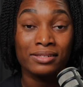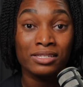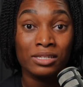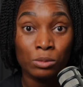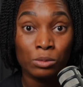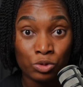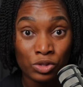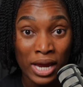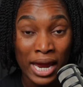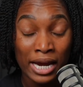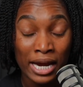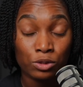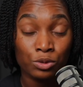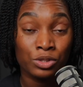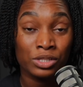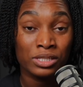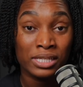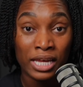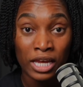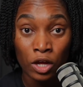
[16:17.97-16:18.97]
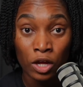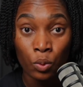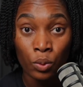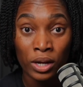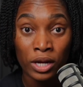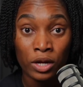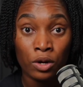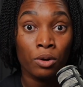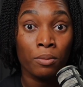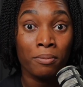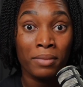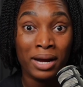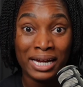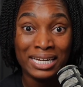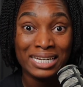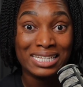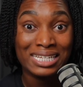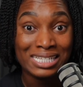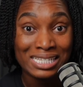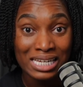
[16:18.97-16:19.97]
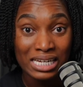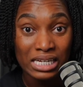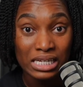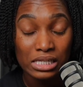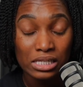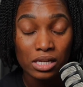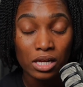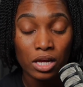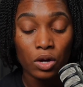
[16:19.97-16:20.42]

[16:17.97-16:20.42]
subtract or take away or minus 6,